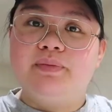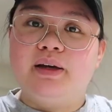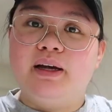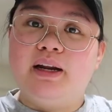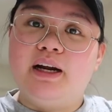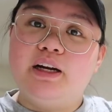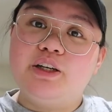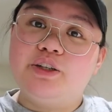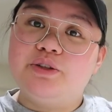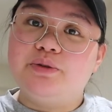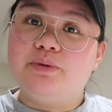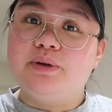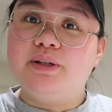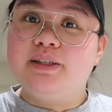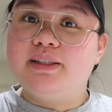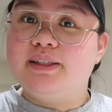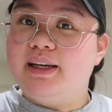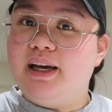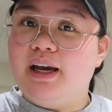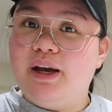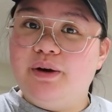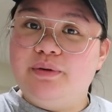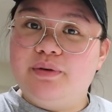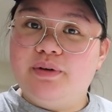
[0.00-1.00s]
And I just want to
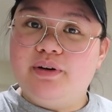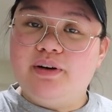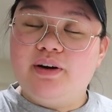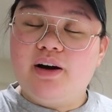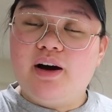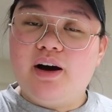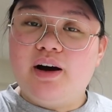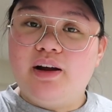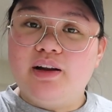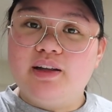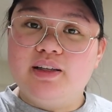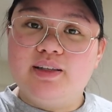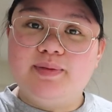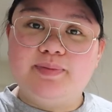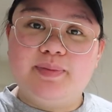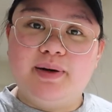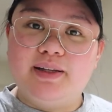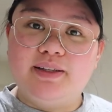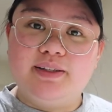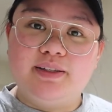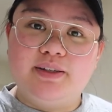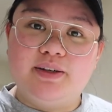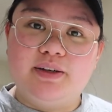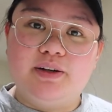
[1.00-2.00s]
say we're not
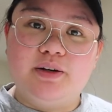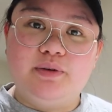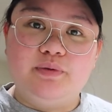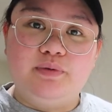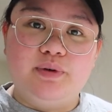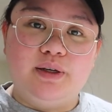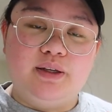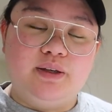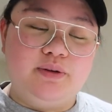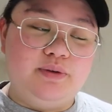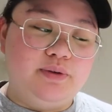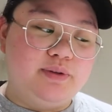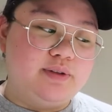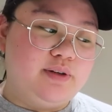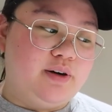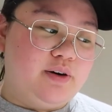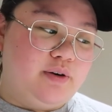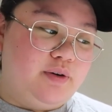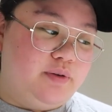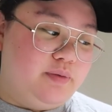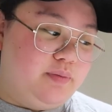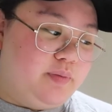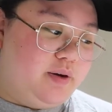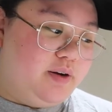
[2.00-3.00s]
sponsored, we use our
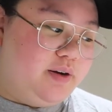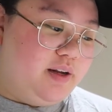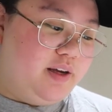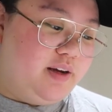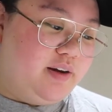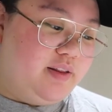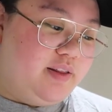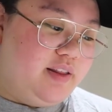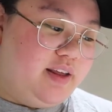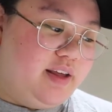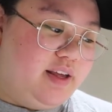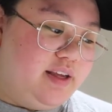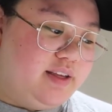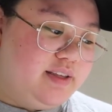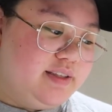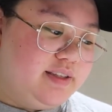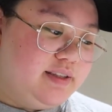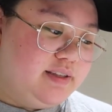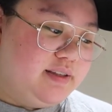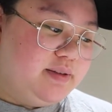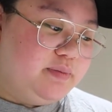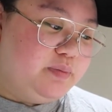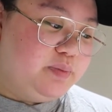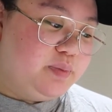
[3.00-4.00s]
own money on
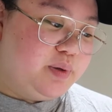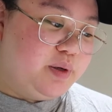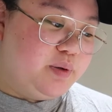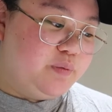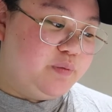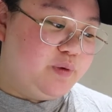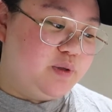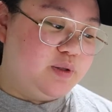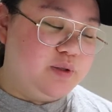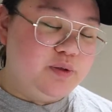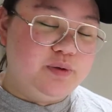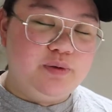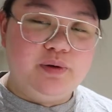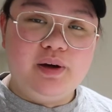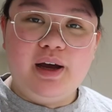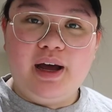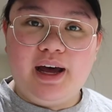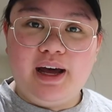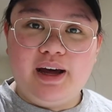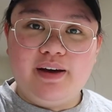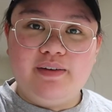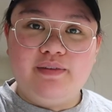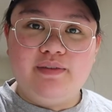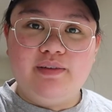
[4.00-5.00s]
this, but we do
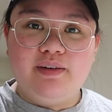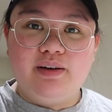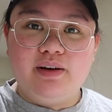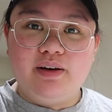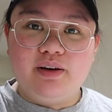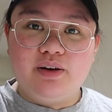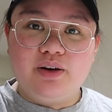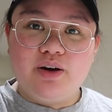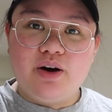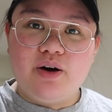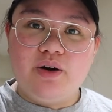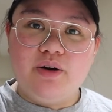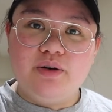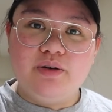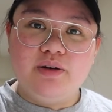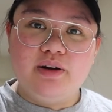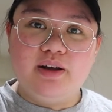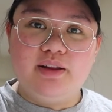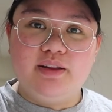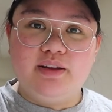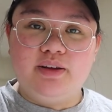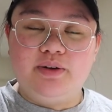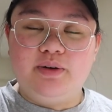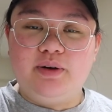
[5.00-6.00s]
have a code
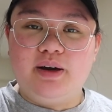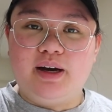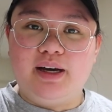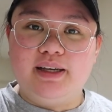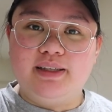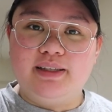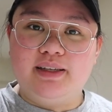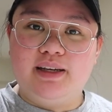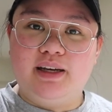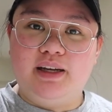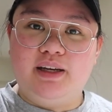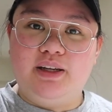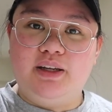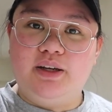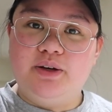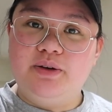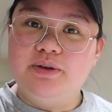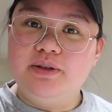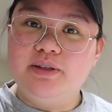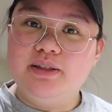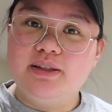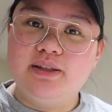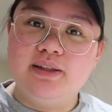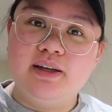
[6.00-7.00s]
that you guys can
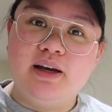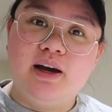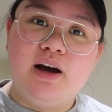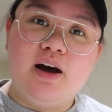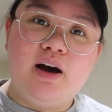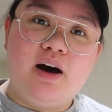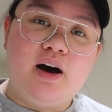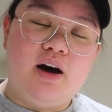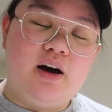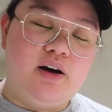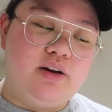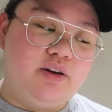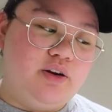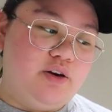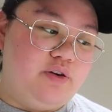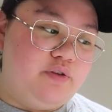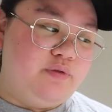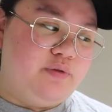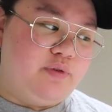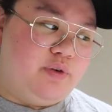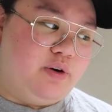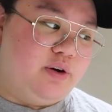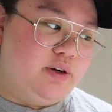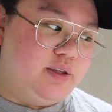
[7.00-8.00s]
use on
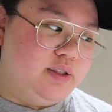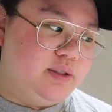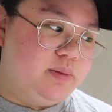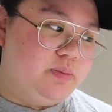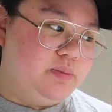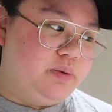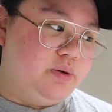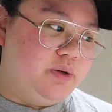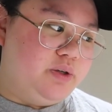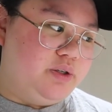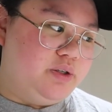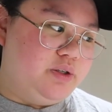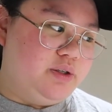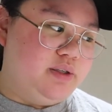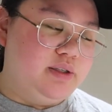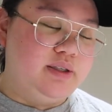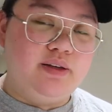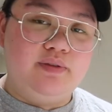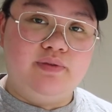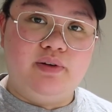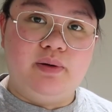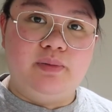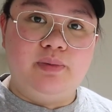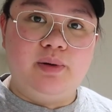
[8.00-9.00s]
your first purchase,
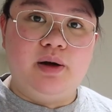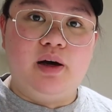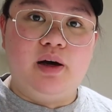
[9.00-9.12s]
if I'm